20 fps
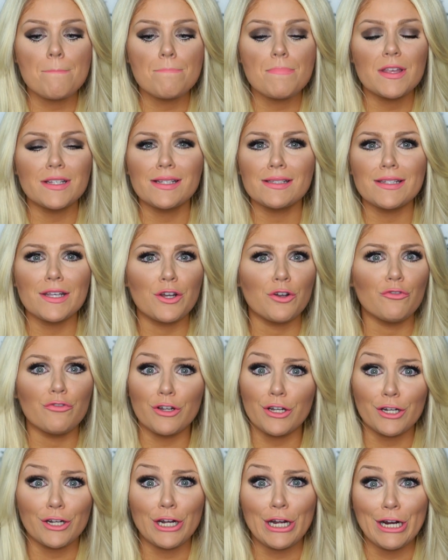this is like a
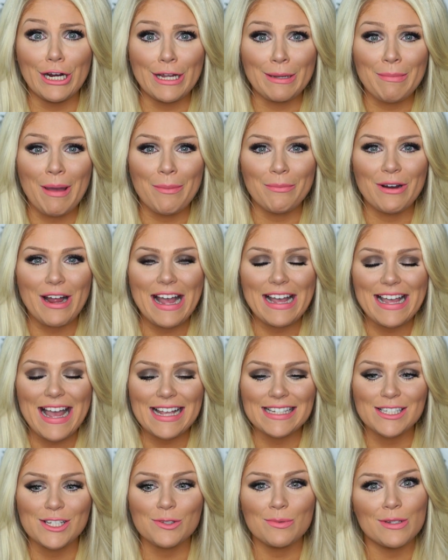reoccurring memory, I
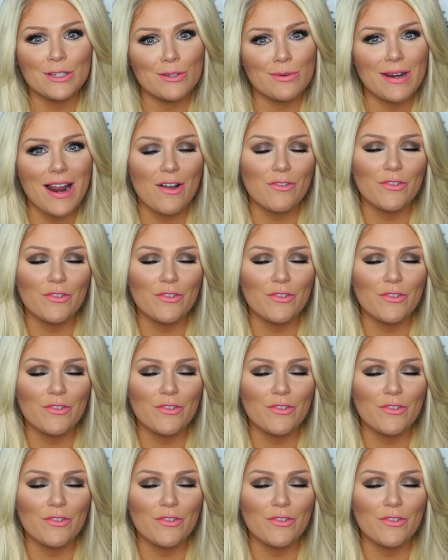guess, because we do it